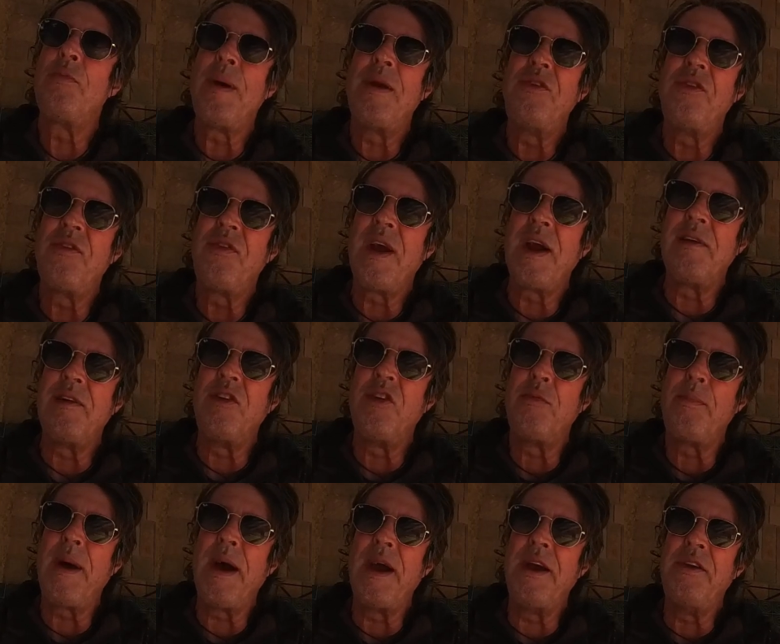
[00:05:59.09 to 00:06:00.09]
expensive here in
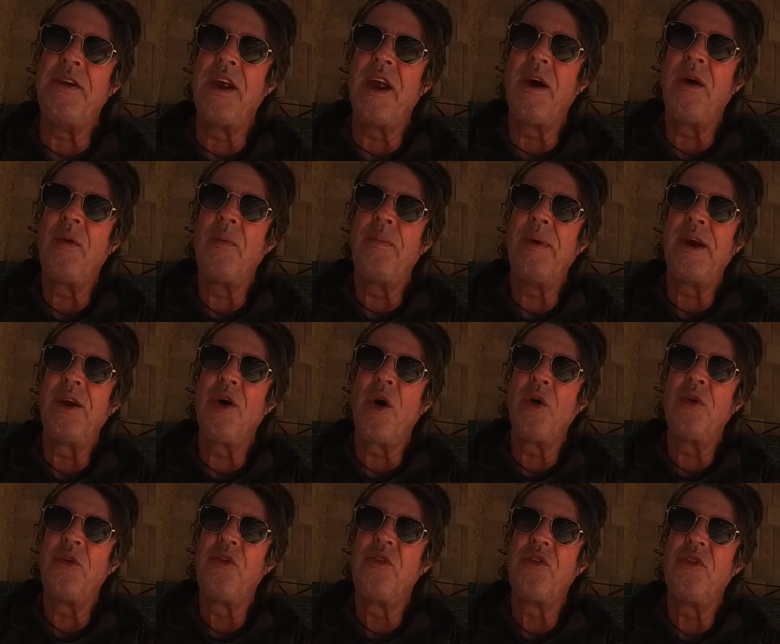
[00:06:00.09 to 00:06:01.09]
Spain,
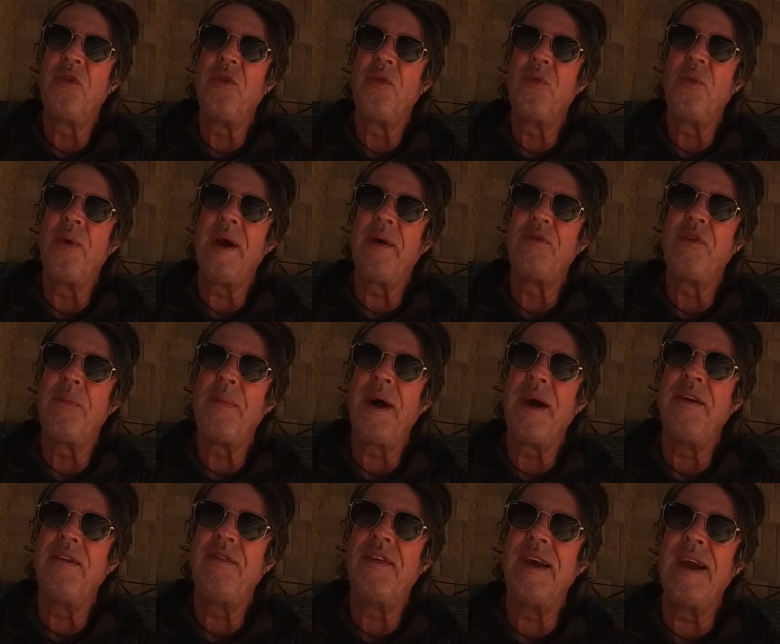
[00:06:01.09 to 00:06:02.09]
because we have to
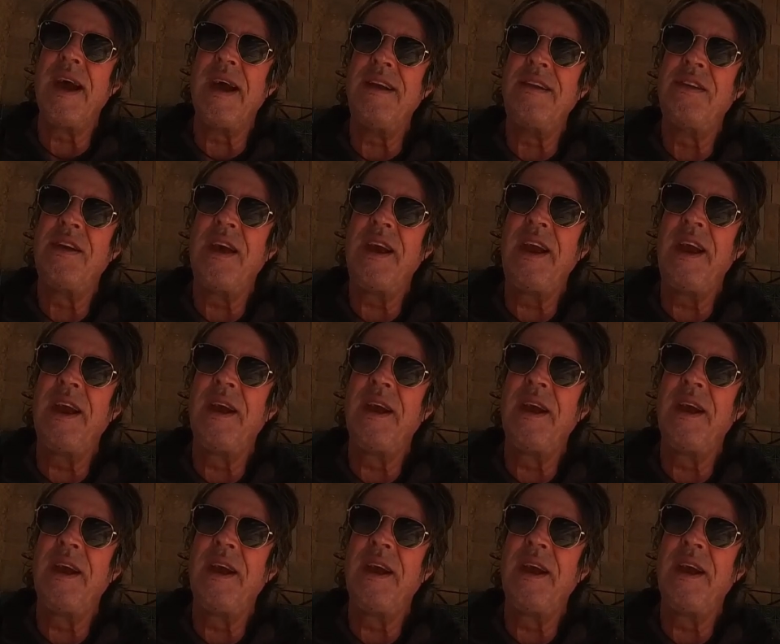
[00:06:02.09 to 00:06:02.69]
pay VAT.